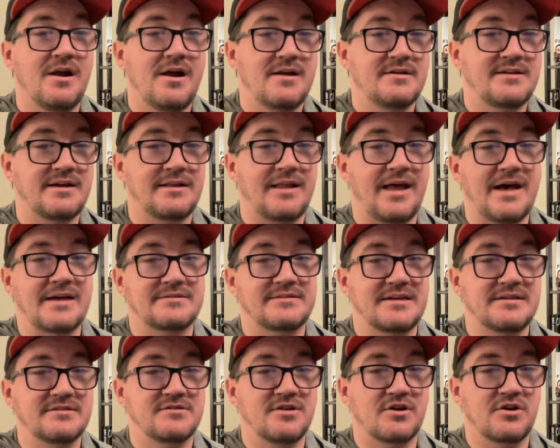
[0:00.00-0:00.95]
did last
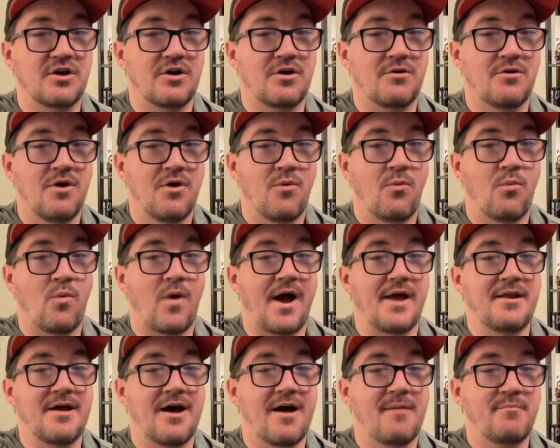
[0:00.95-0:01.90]
season and go, why
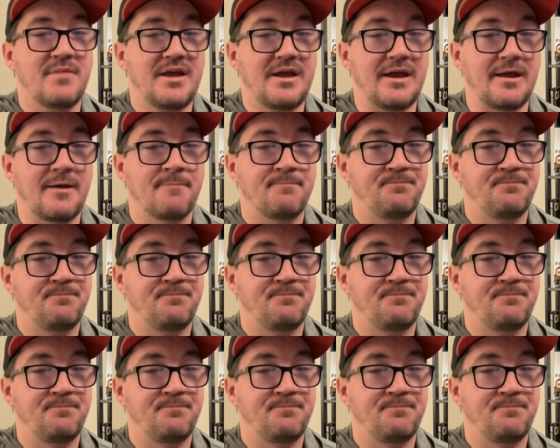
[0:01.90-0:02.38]
not me?